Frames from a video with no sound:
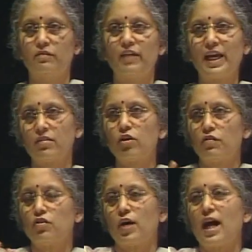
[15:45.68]
Flex,
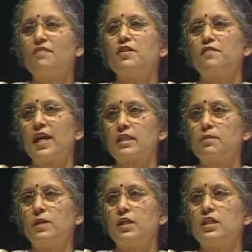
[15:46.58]
you, you have the
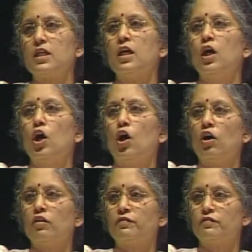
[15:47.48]
flexibility
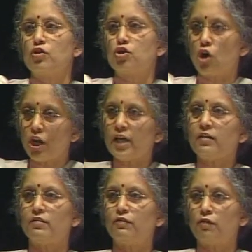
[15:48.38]
of
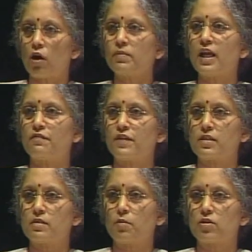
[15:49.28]
drawing from that
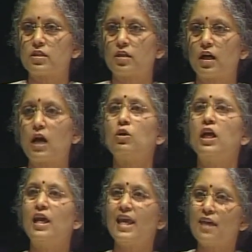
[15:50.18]
fixed deposit
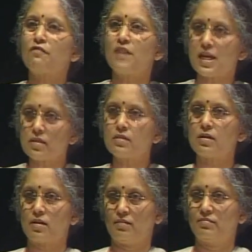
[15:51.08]
account if
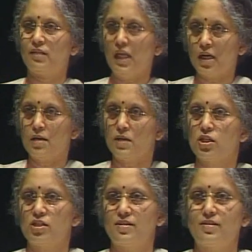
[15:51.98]
necessary in an
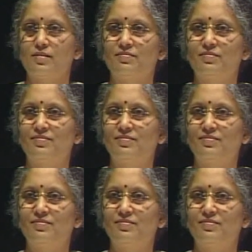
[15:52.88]
emergency.